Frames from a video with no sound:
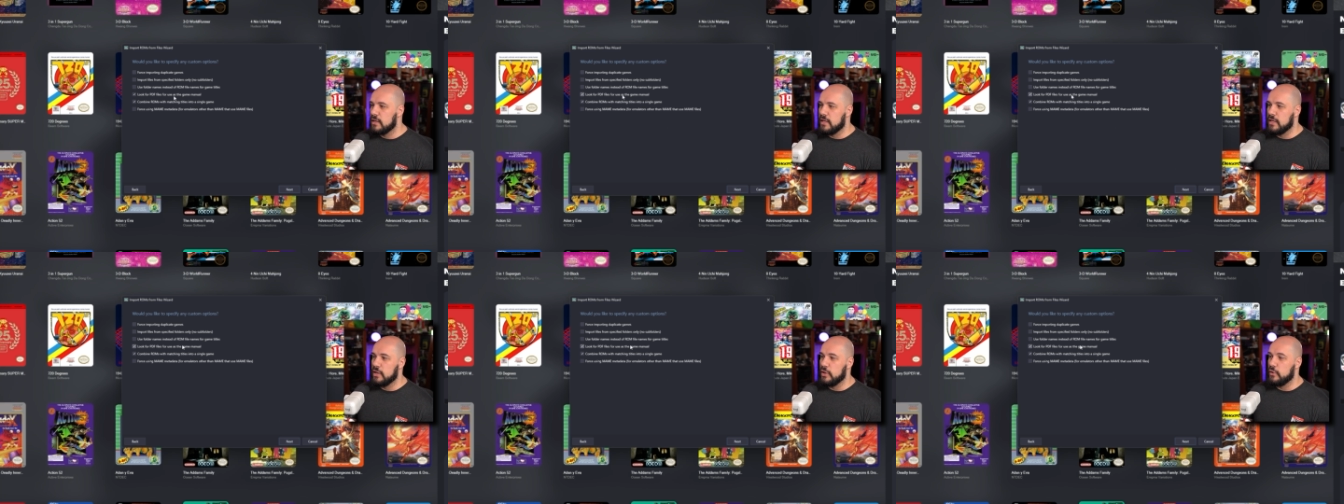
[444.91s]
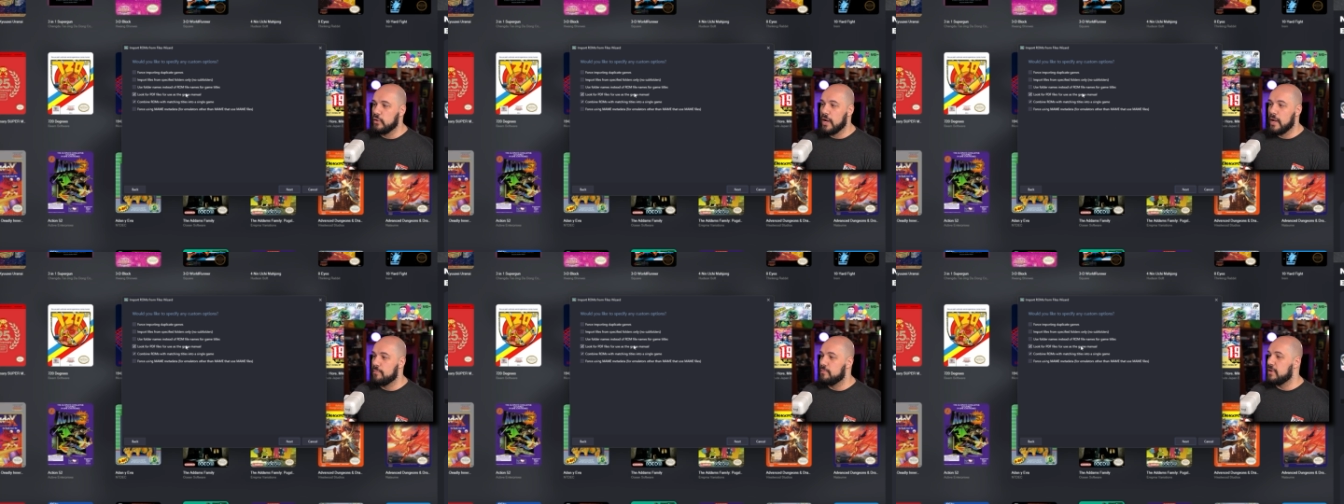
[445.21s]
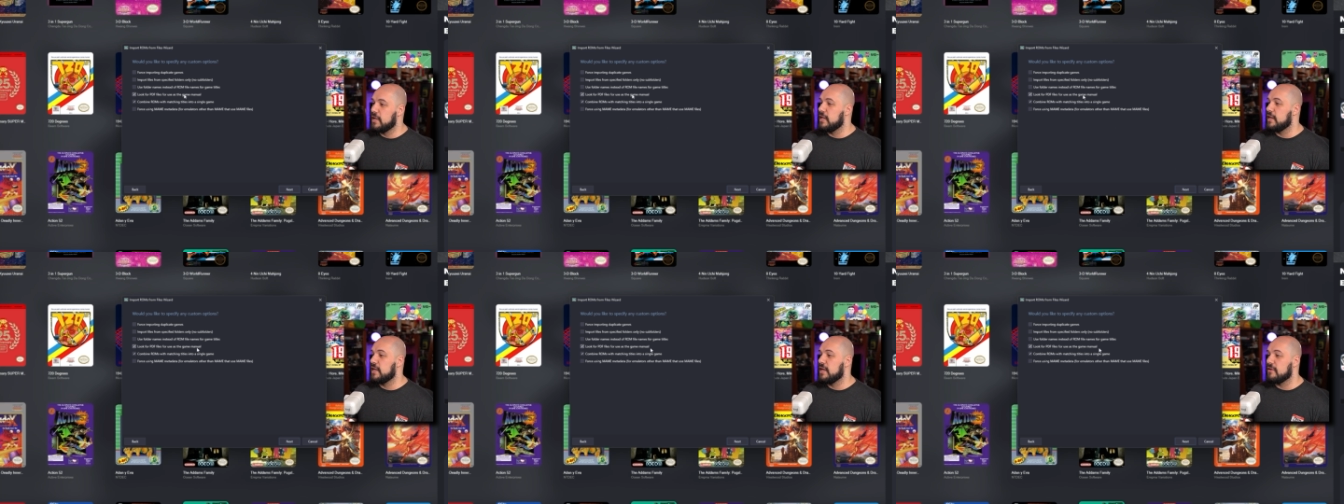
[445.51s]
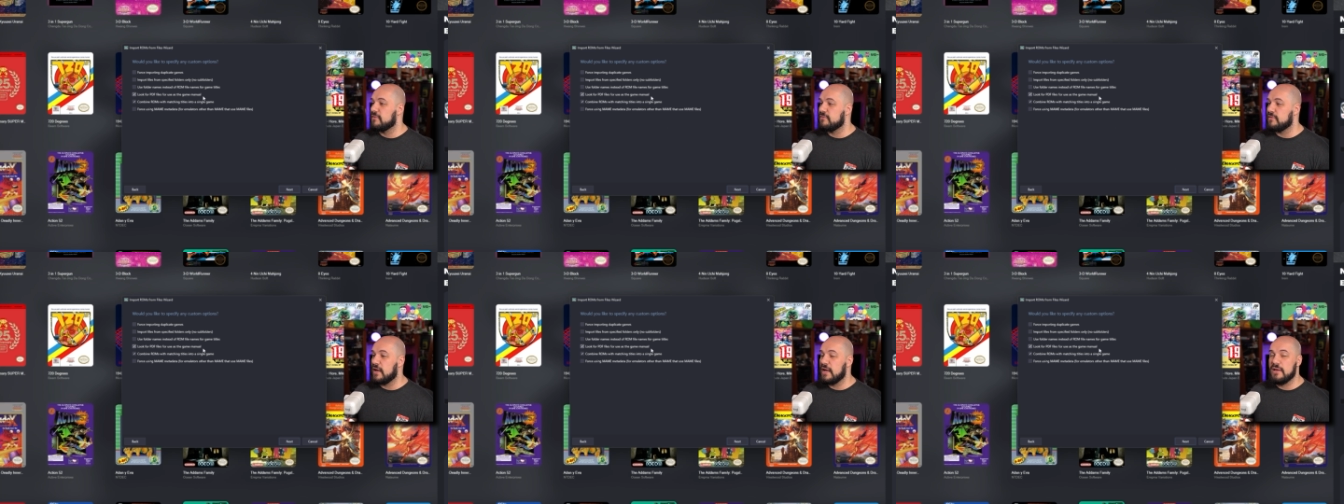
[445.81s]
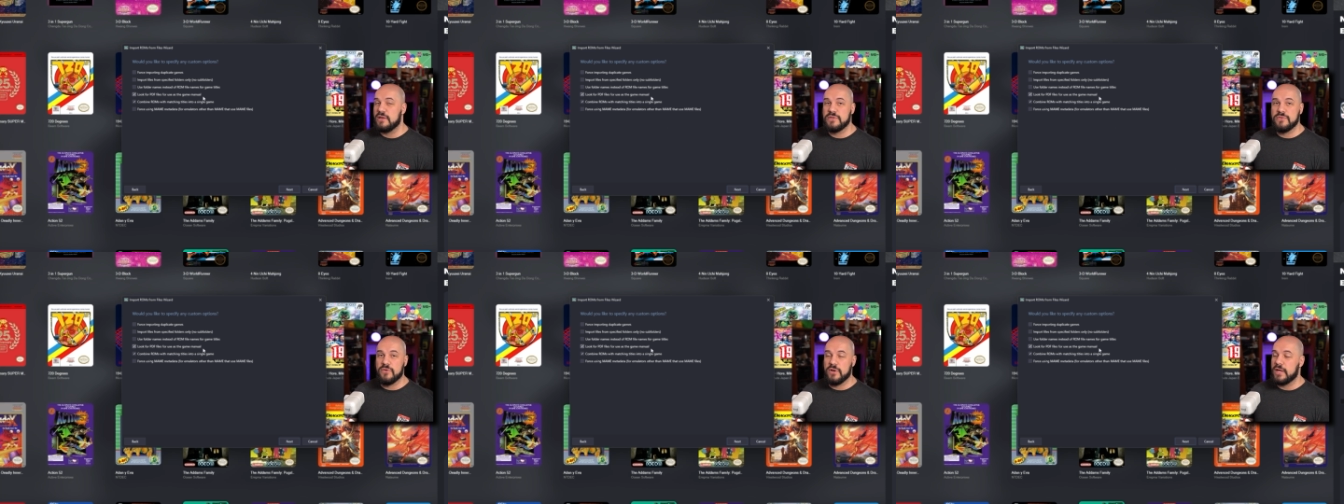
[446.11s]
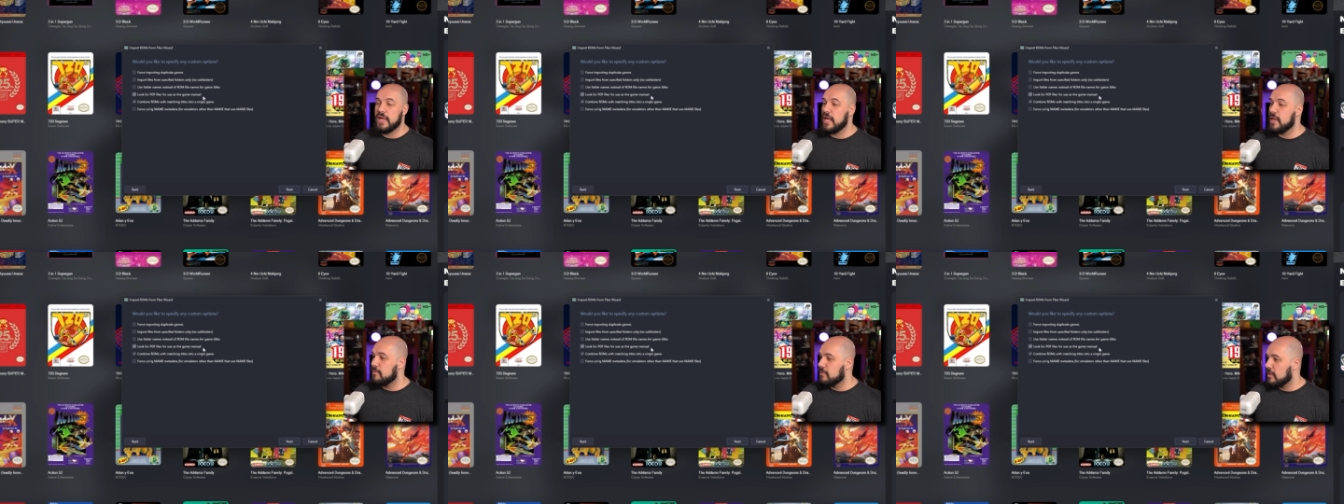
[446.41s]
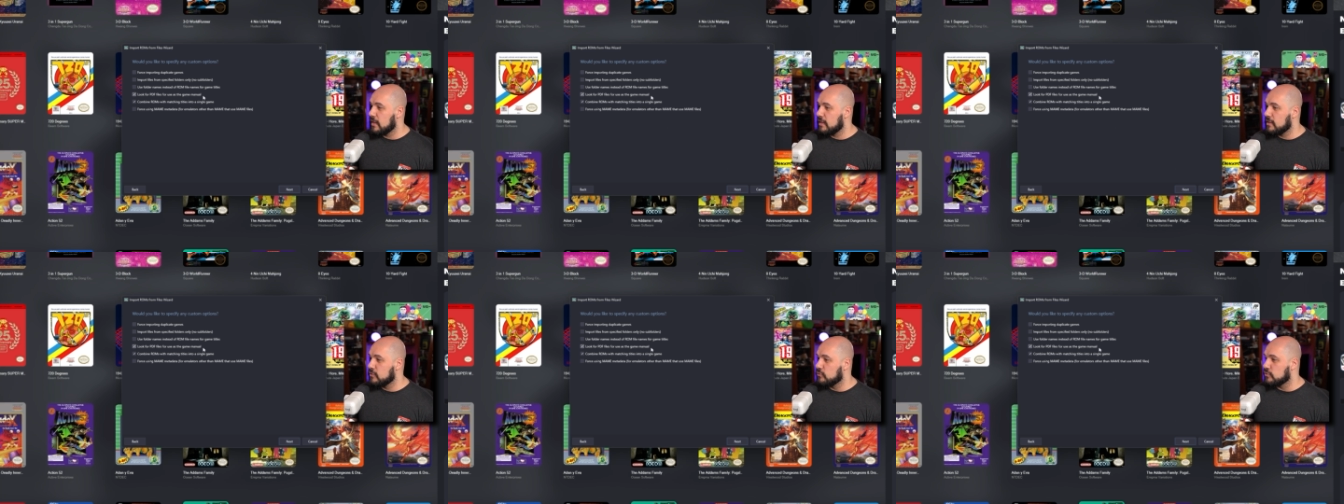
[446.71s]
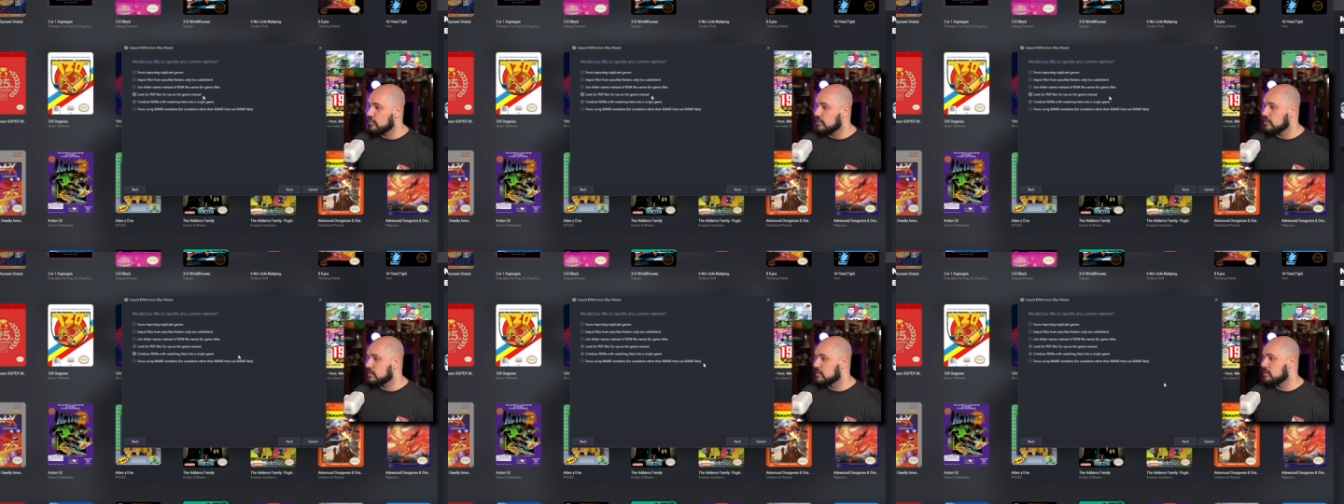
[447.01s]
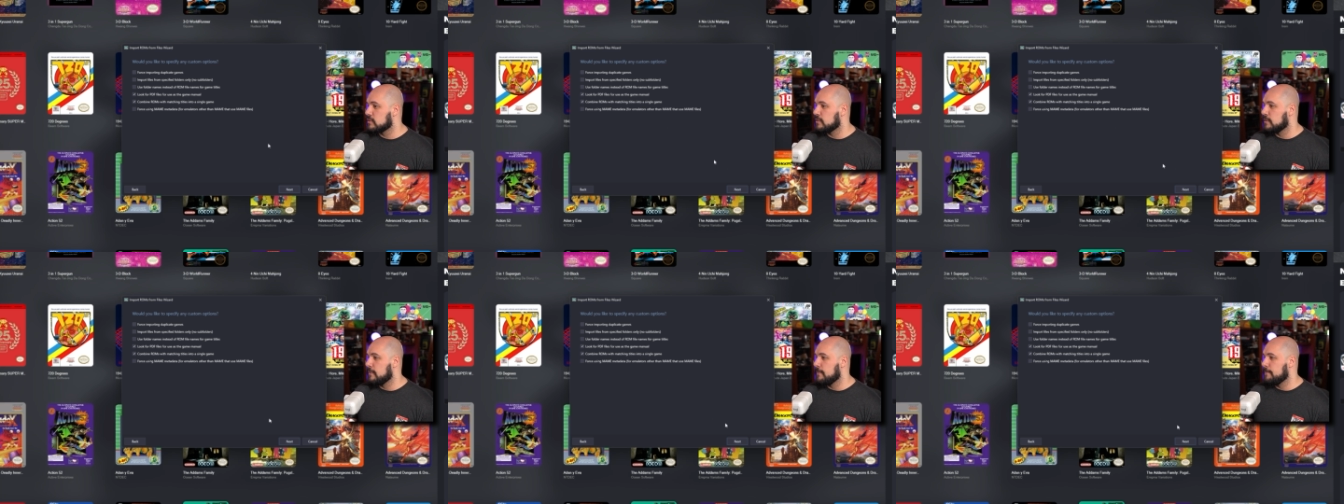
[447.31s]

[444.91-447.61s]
It'll grab PDF files for game manuals.